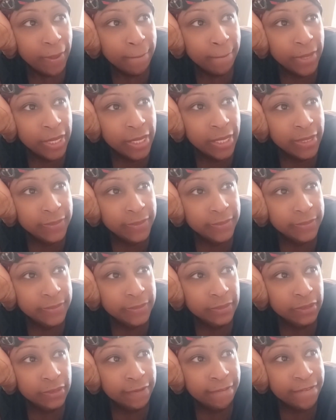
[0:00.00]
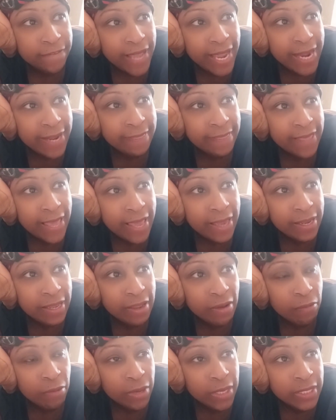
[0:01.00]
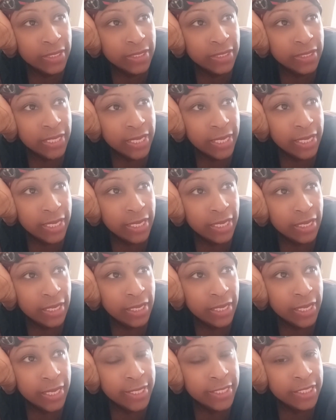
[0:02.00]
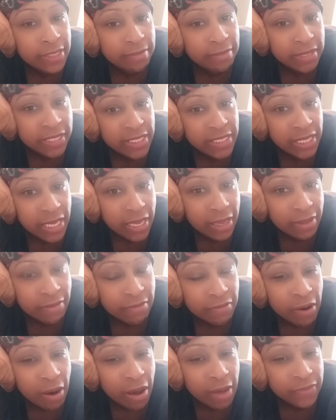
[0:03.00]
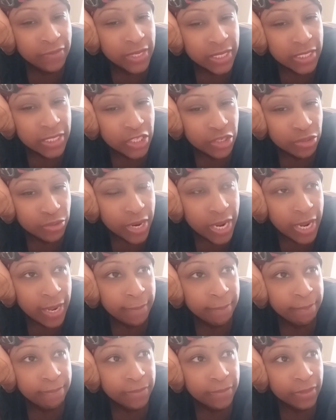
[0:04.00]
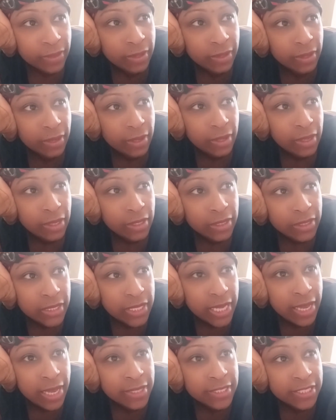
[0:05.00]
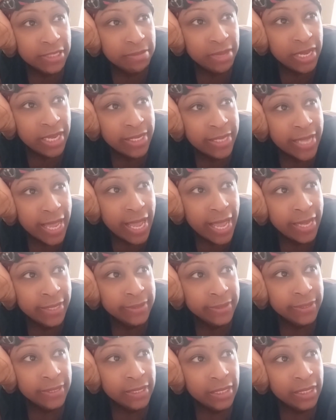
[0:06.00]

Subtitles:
But the fact that it was intimacy involved in this dream tells me that